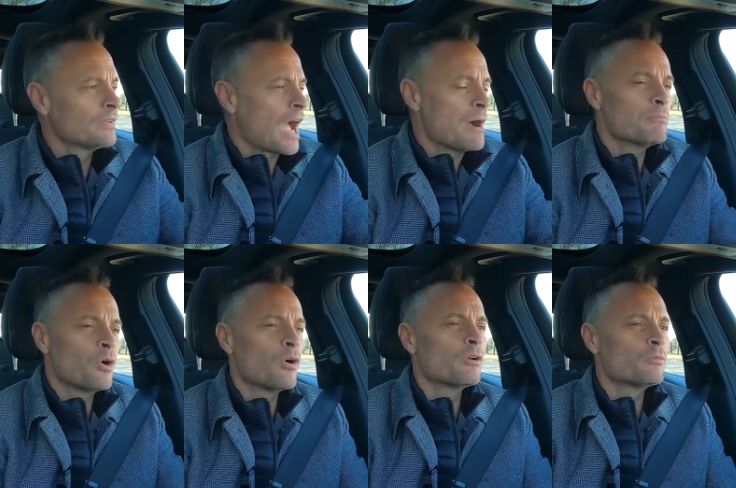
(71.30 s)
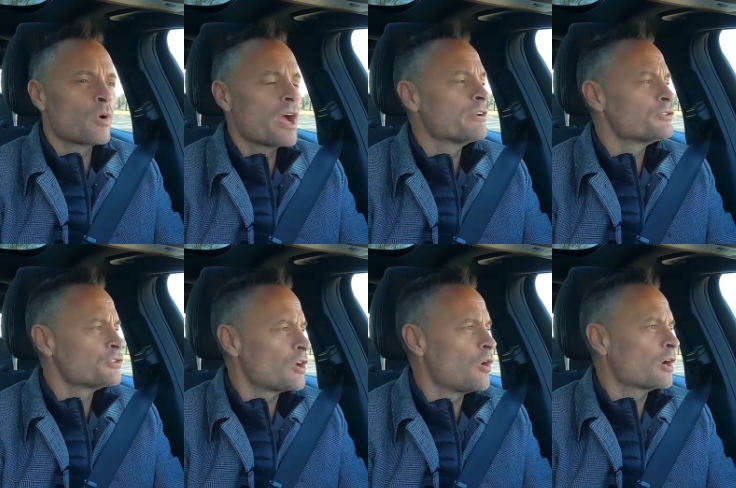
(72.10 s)
I'm going to write a
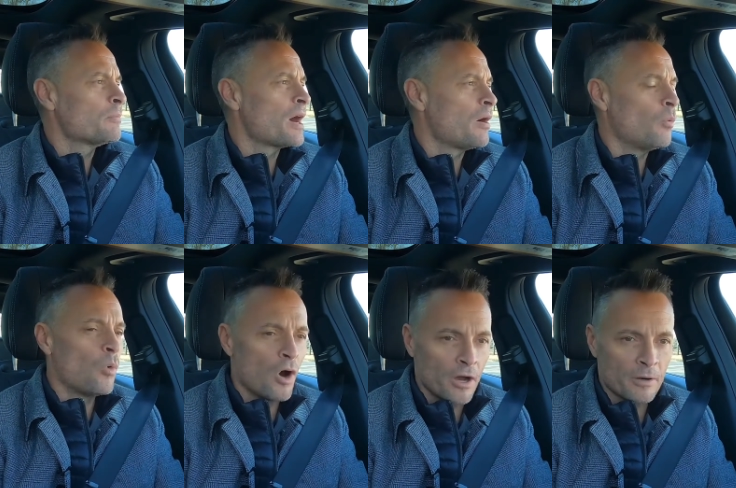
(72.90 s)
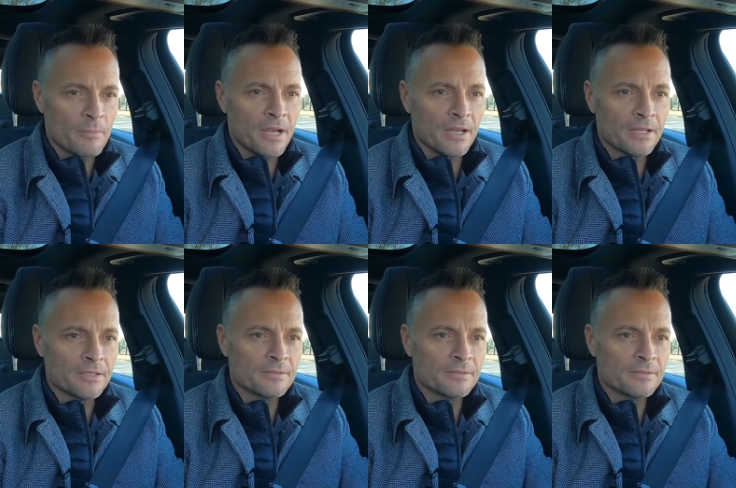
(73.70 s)
song about watermelon.